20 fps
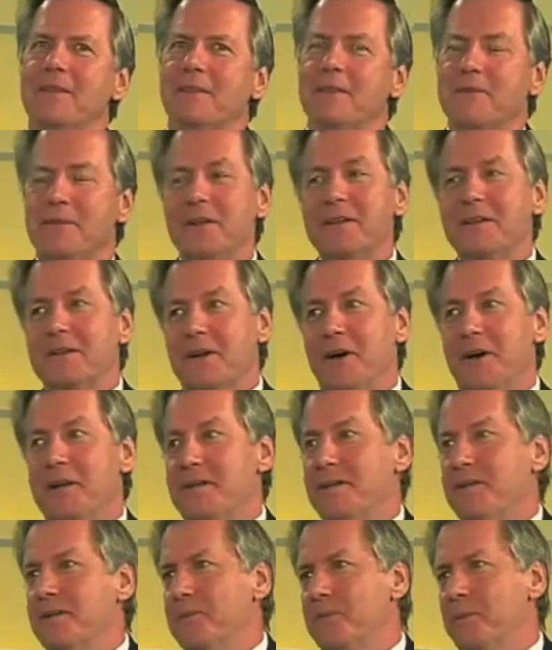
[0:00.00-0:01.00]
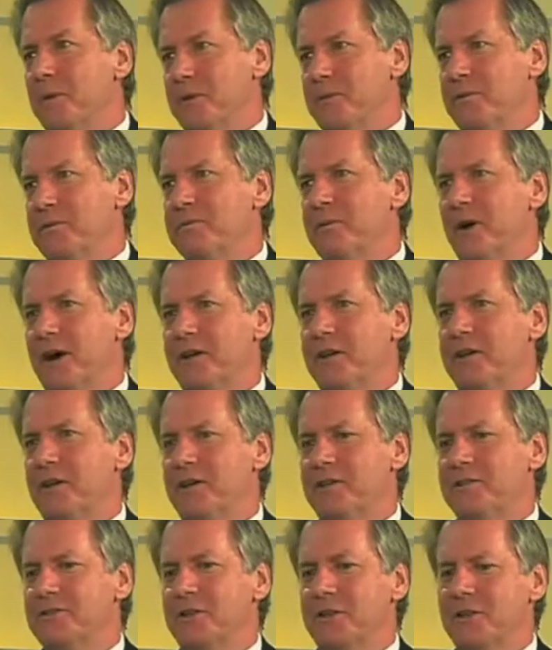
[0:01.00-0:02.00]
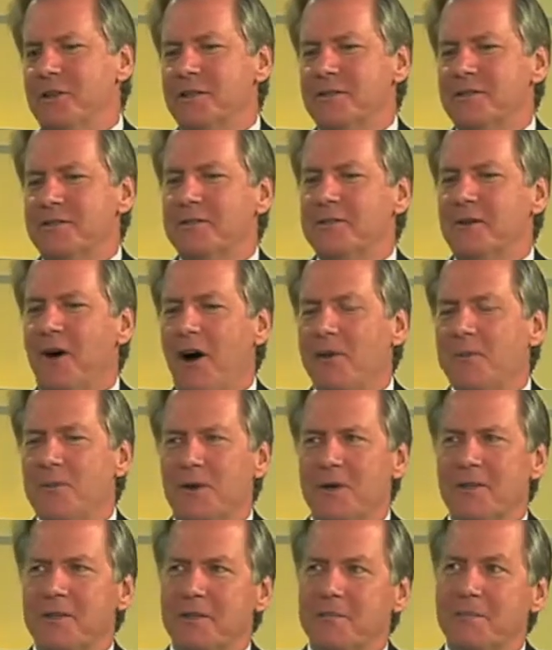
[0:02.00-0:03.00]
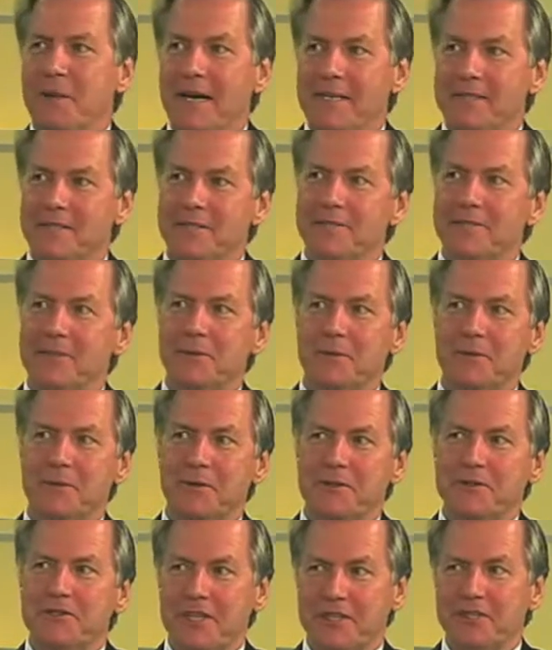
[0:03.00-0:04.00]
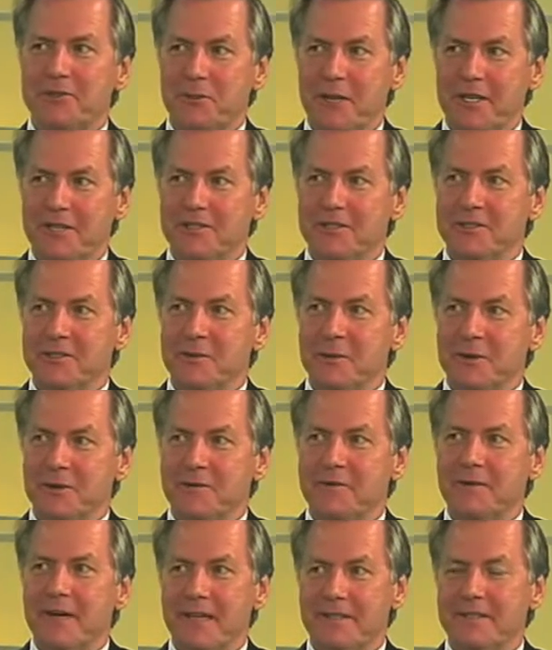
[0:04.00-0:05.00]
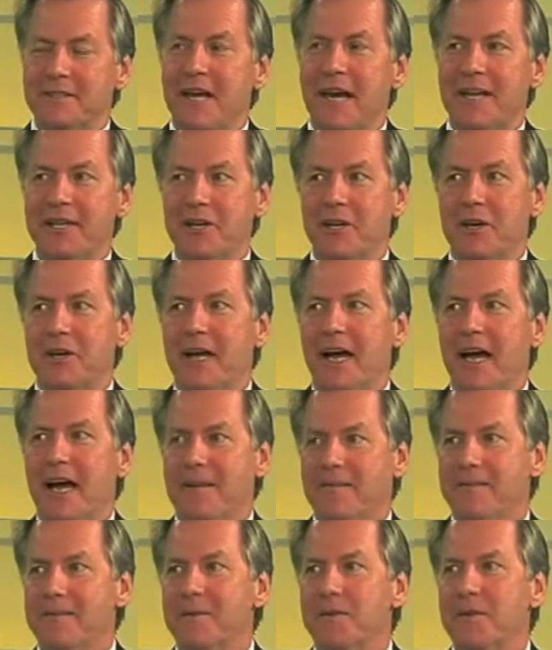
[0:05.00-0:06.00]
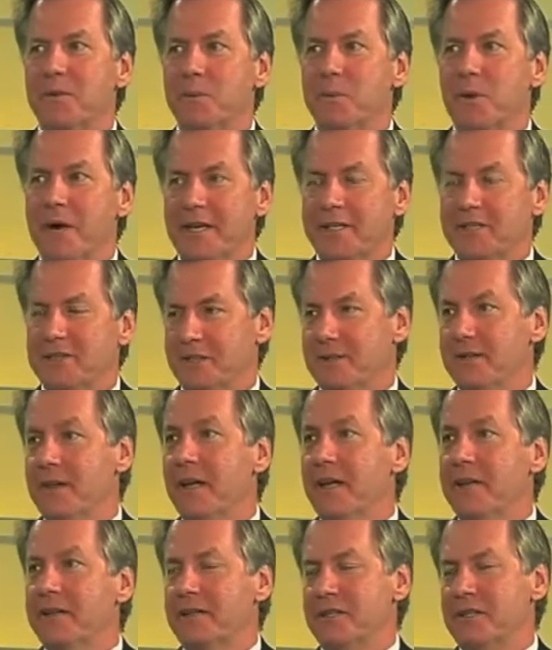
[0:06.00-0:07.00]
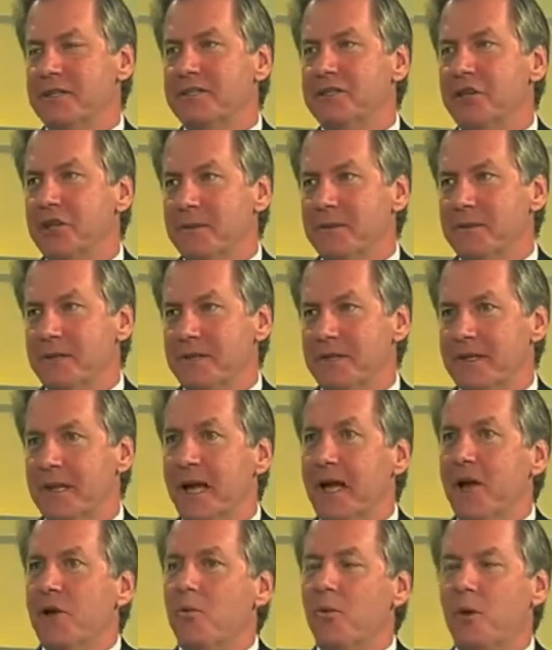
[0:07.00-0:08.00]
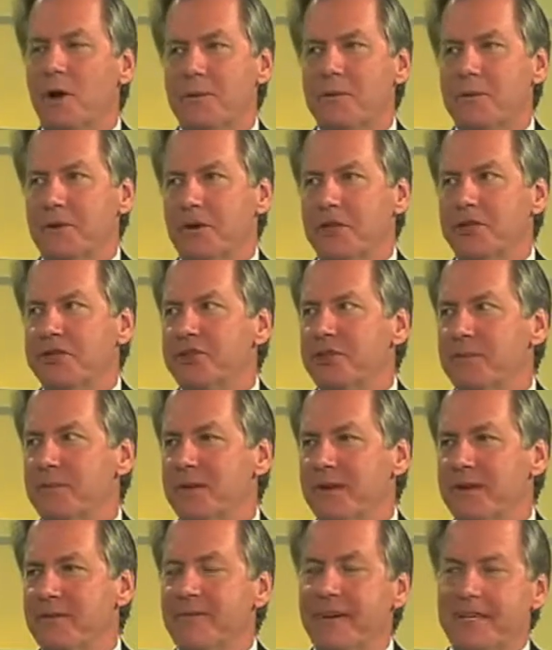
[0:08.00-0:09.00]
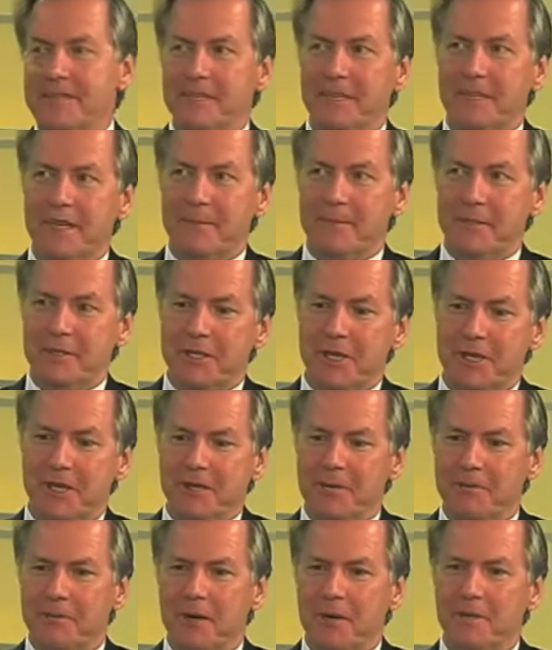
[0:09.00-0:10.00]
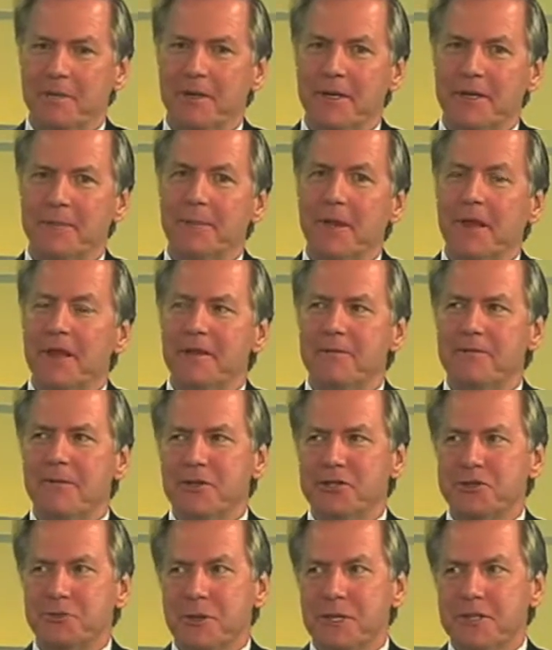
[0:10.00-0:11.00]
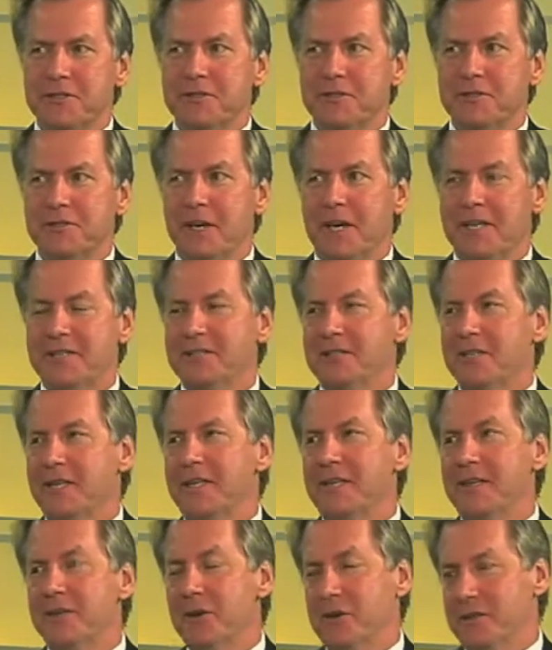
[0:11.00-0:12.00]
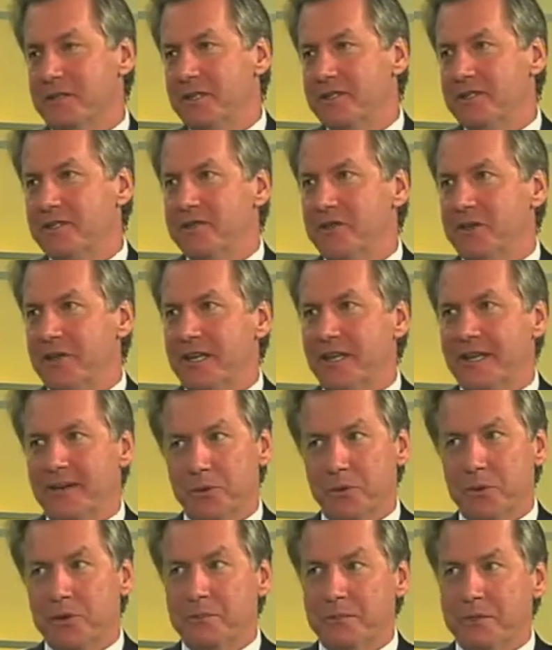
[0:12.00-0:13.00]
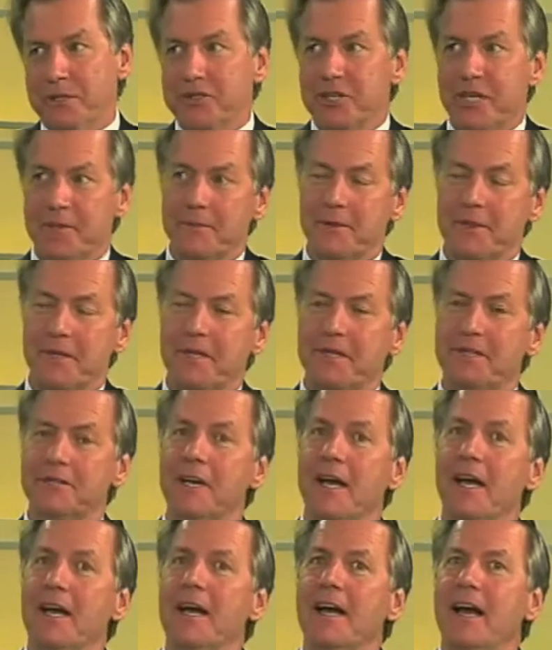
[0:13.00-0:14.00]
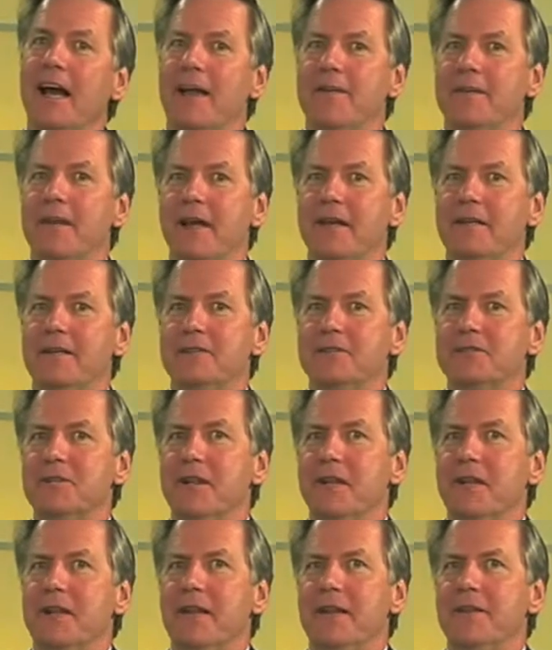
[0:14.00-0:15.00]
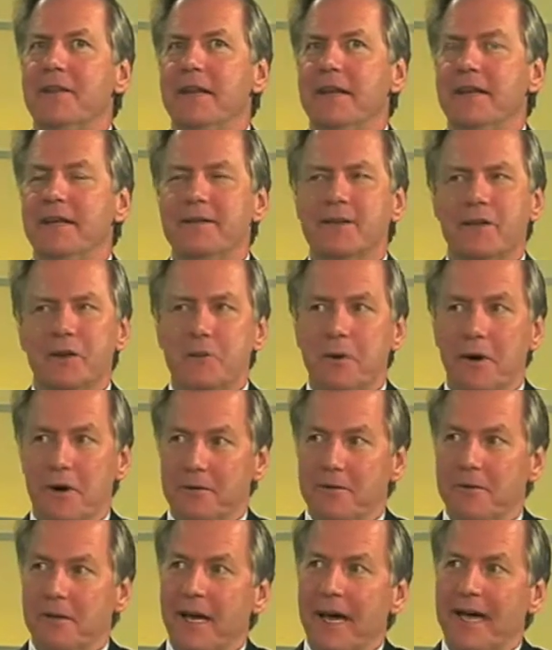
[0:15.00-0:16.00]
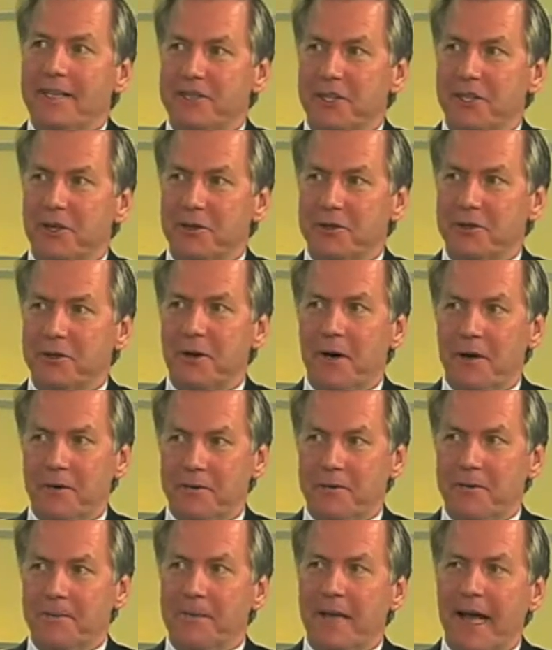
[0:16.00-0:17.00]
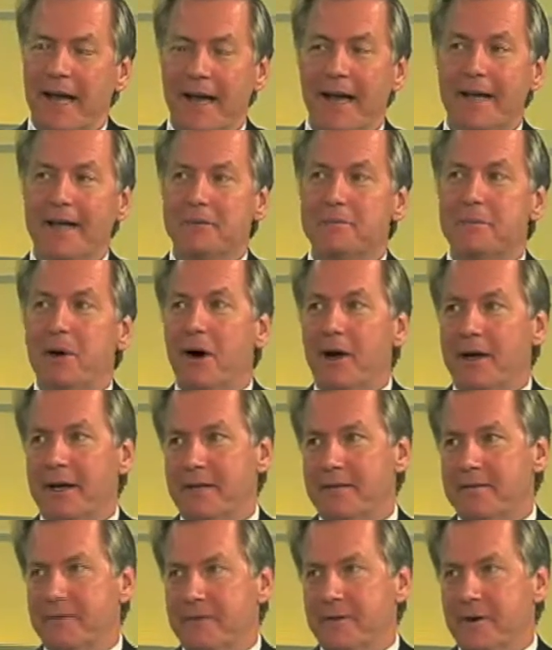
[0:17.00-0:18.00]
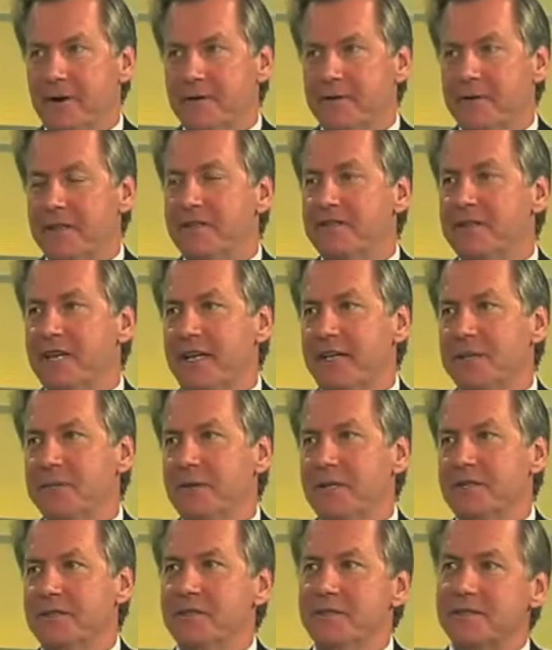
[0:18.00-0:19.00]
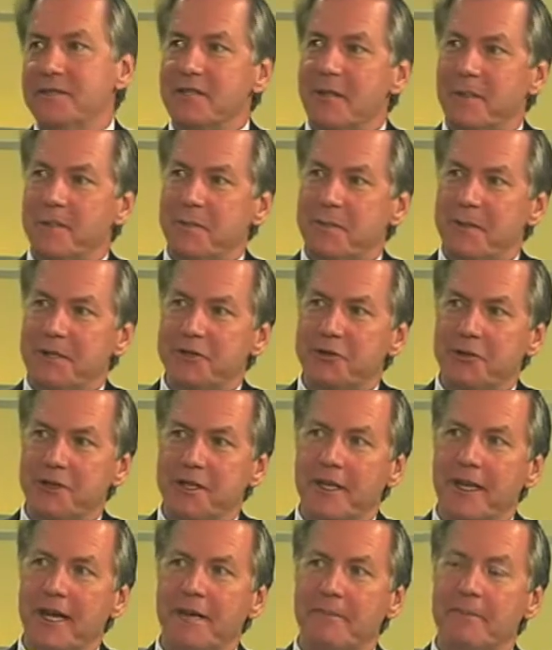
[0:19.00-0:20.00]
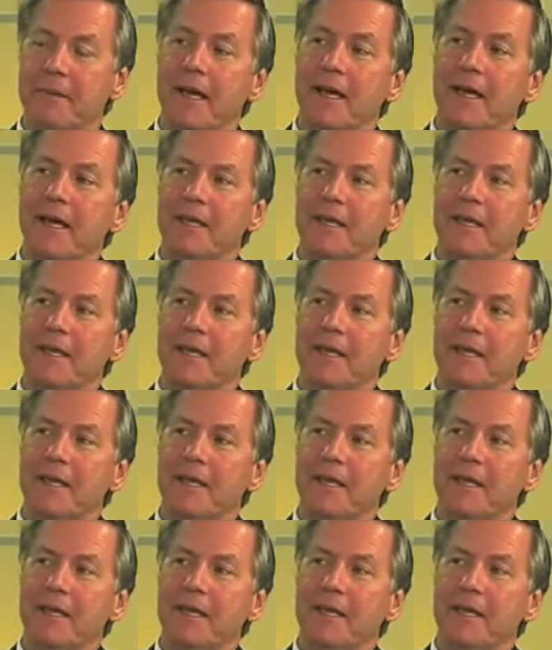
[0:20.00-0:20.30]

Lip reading: The thing that I work with my clients on is I work on the basis that there are six reasons to invest, and you've got to have the reason to determine whether or not you should be investing in that particular property. The first reason, as I said, and not necessarily in order, but generally it is, and that is the growth. Has it got growth? And are you buying it for growth? Second reason, supplementary income.